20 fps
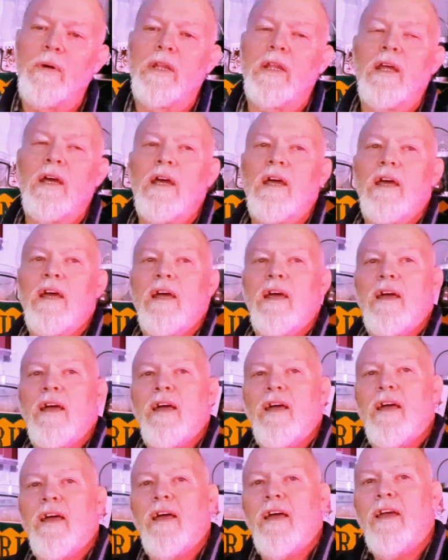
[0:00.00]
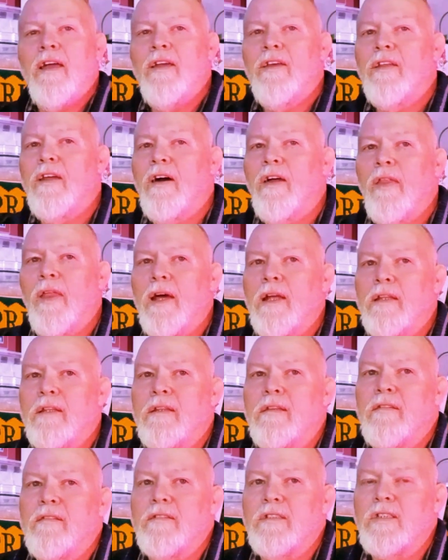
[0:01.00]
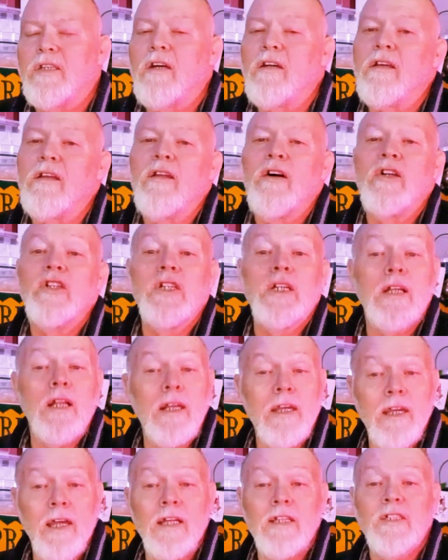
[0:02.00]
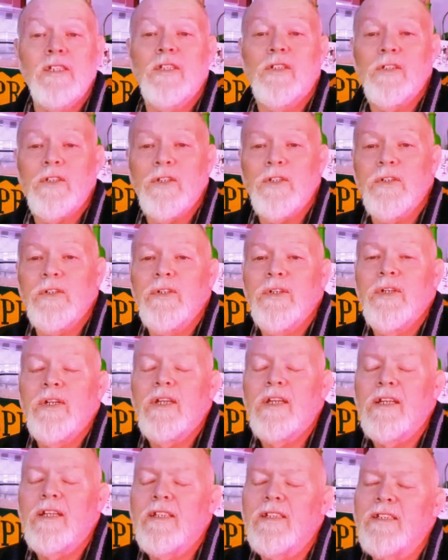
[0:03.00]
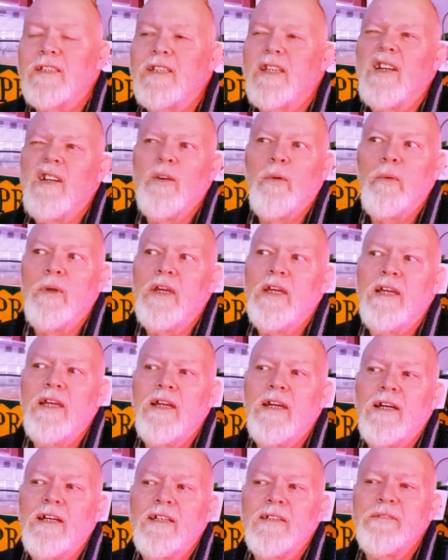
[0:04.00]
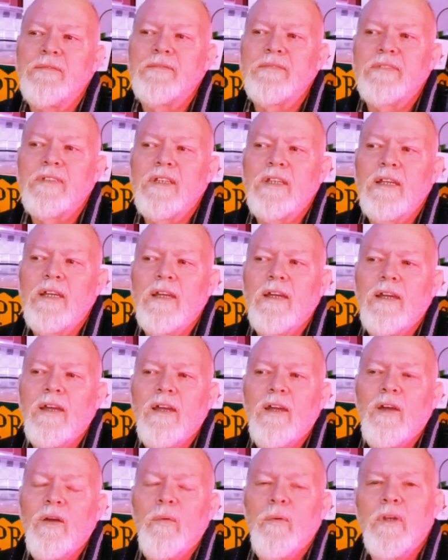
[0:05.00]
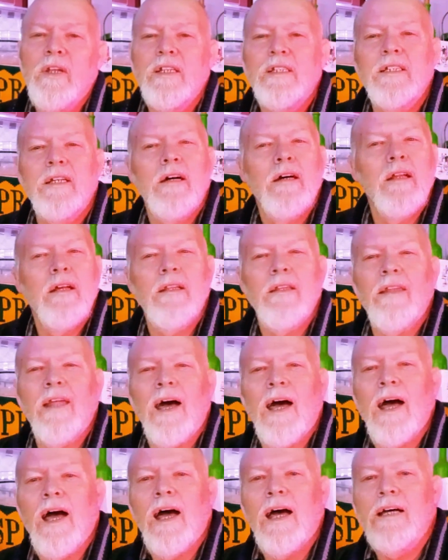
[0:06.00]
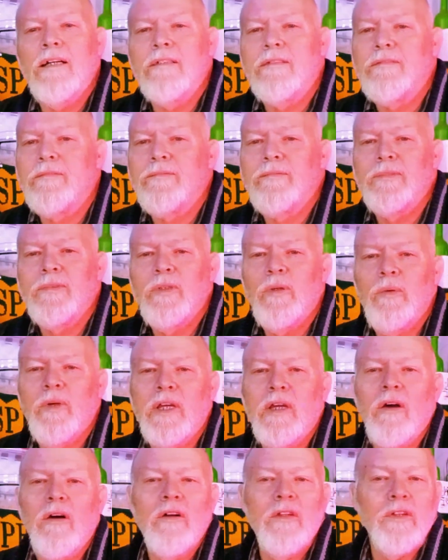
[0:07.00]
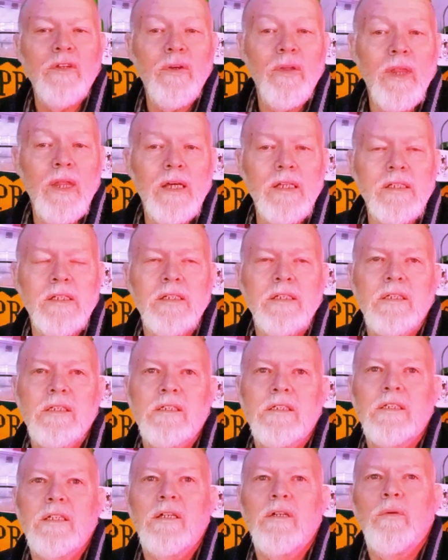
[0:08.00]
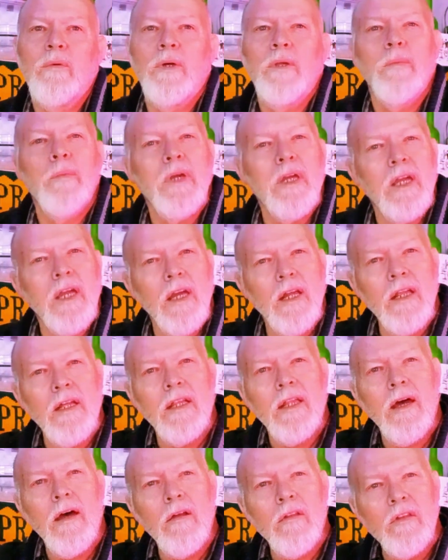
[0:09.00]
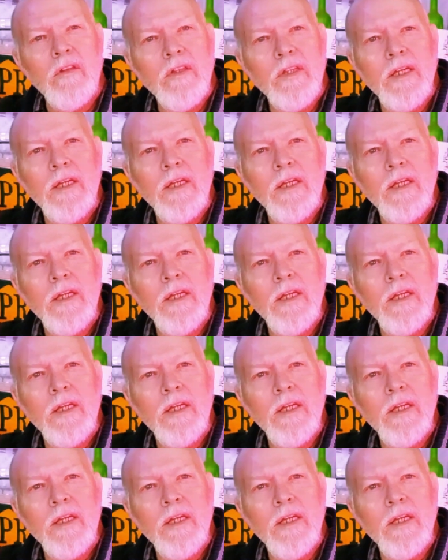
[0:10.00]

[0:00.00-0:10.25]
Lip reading: But that psychologically gets to you. So we decided, nah, we can't do this. So when we headed out